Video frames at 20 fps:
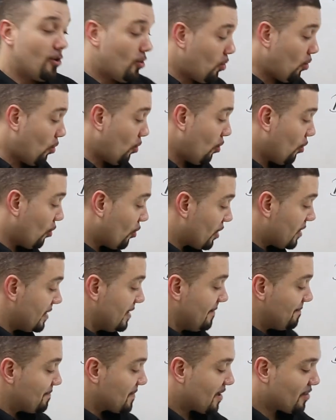
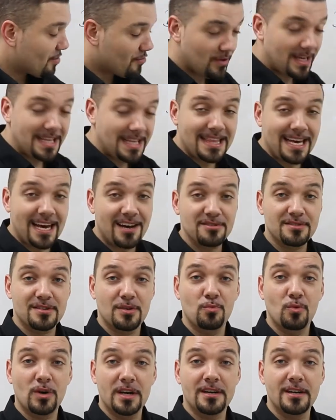or
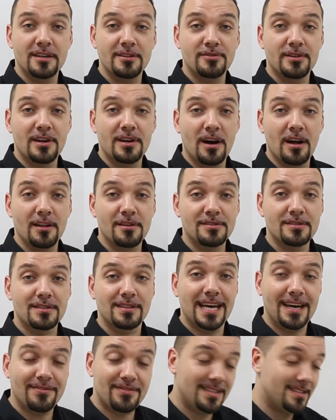$3,100
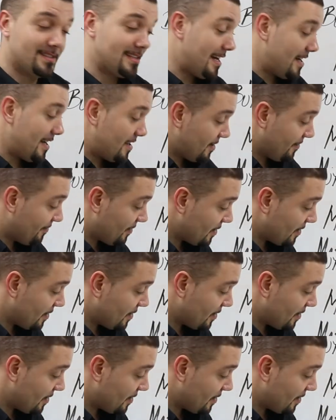left inside of